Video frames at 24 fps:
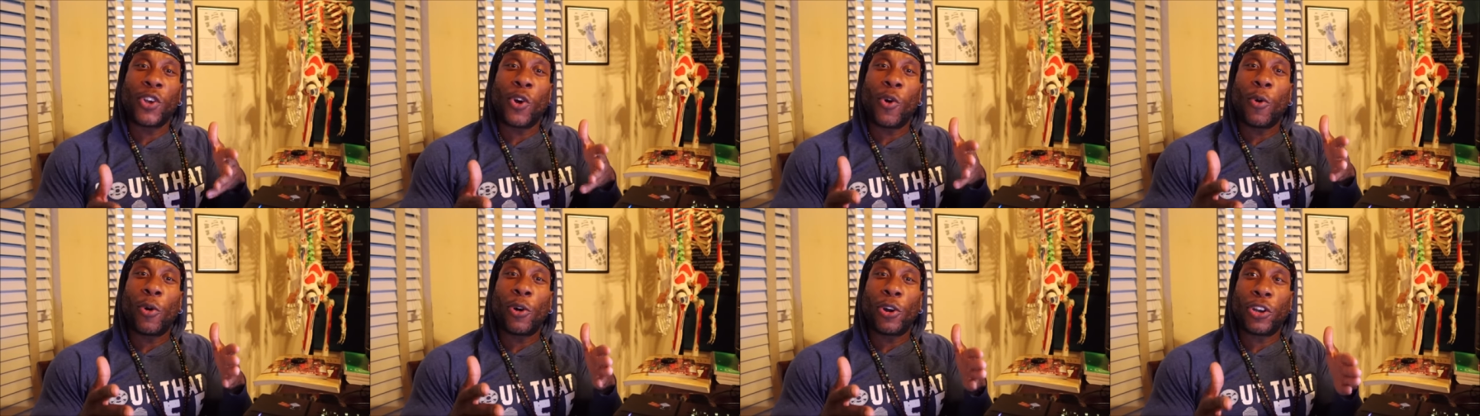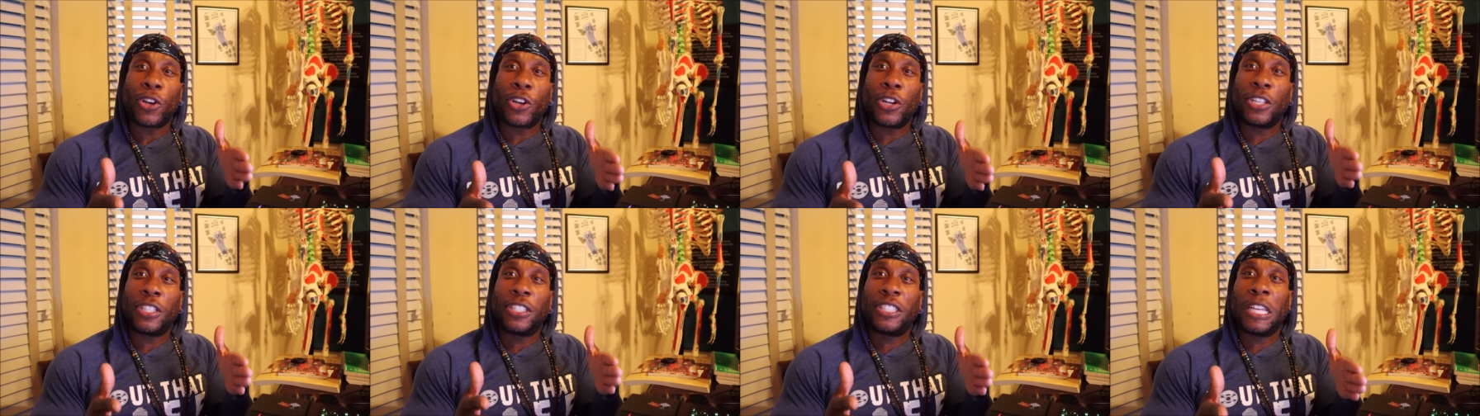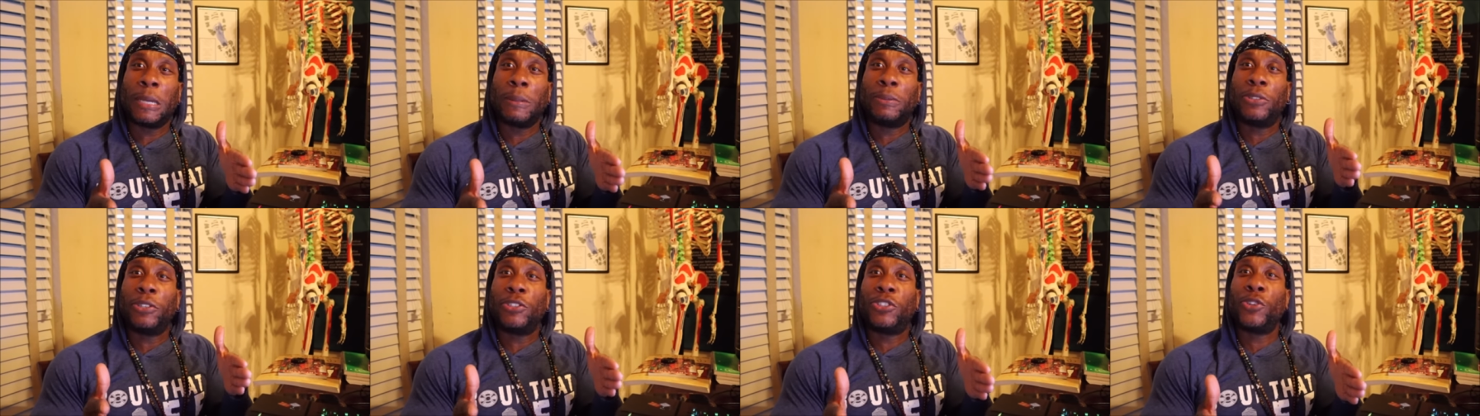are a good
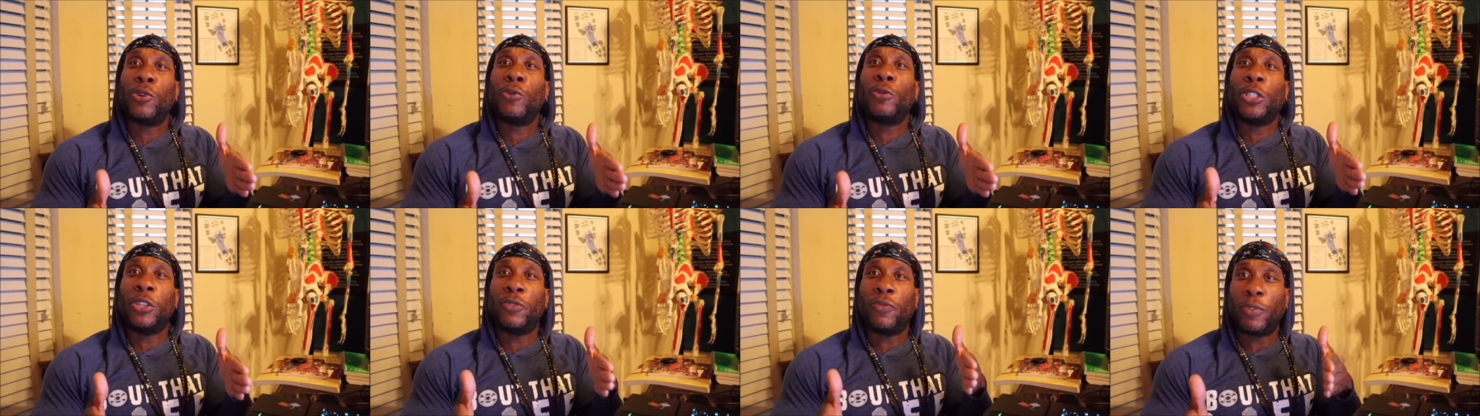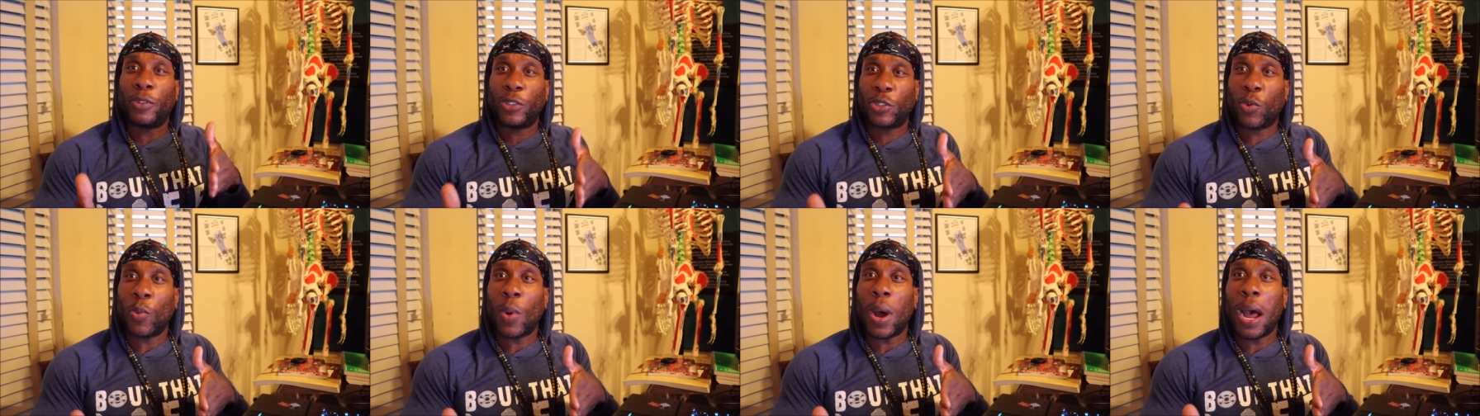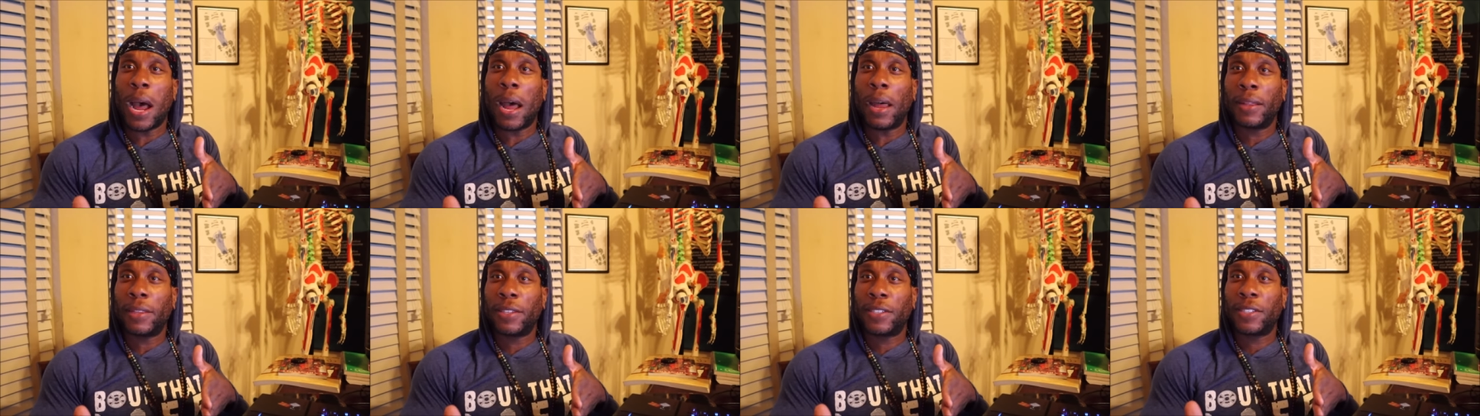substitution for
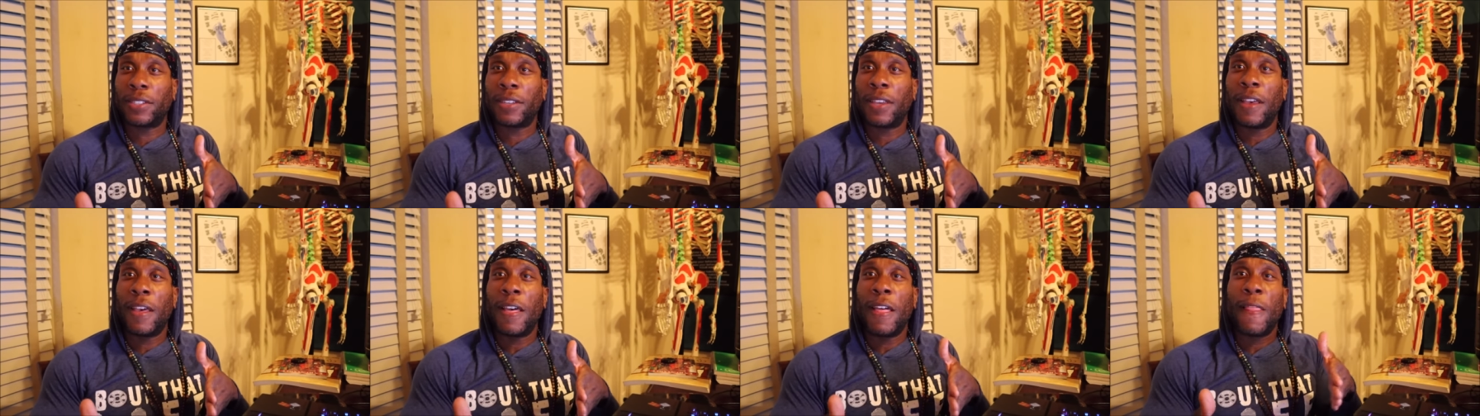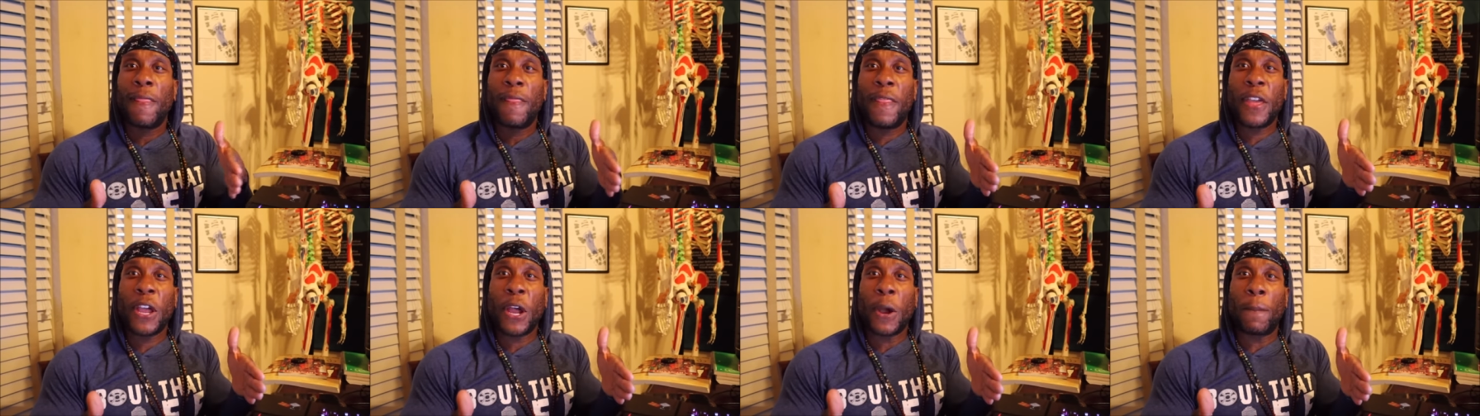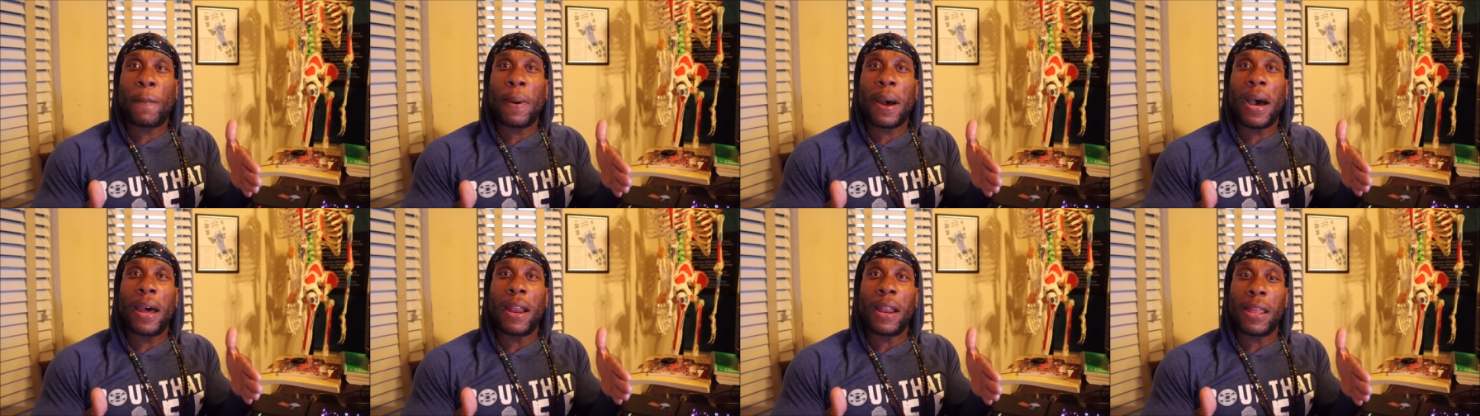squats. Think
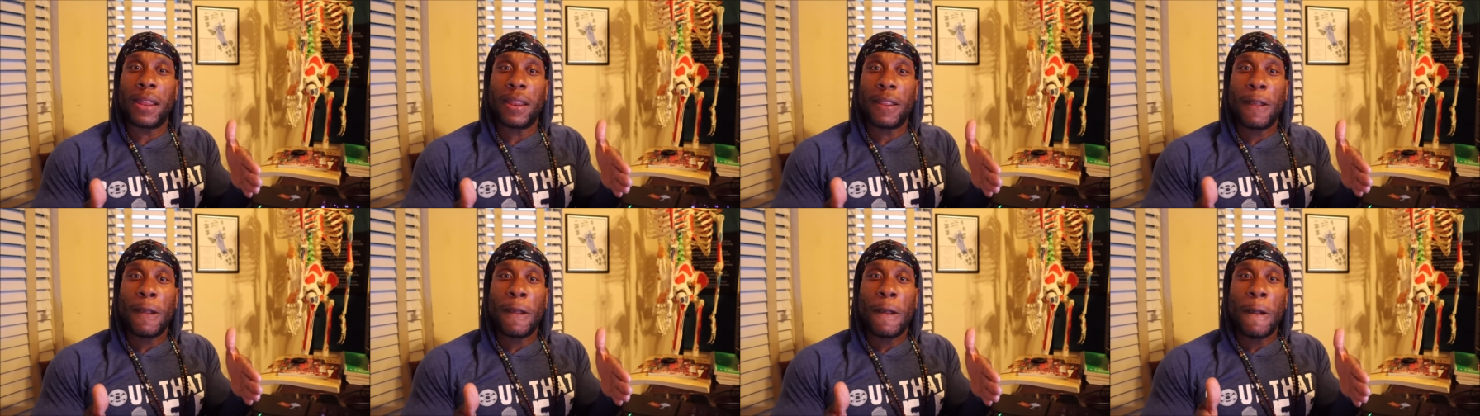about it.